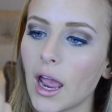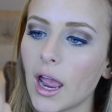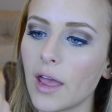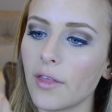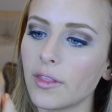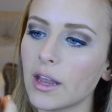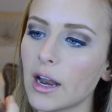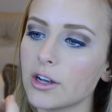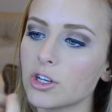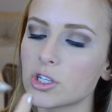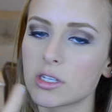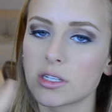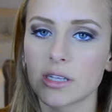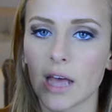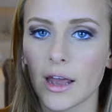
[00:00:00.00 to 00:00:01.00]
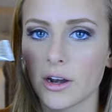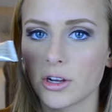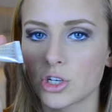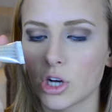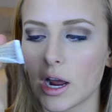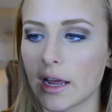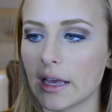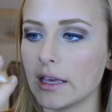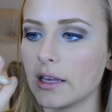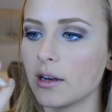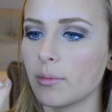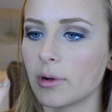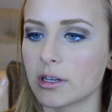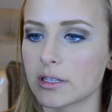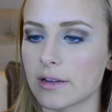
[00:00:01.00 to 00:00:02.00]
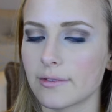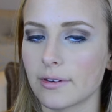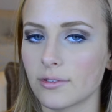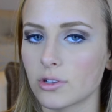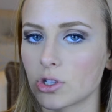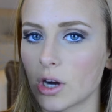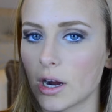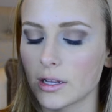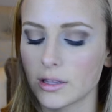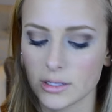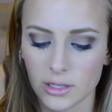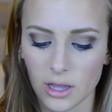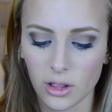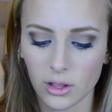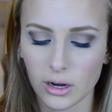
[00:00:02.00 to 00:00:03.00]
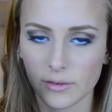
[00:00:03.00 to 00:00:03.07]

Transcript: And then I just decided to try Eden because I've never tried this color.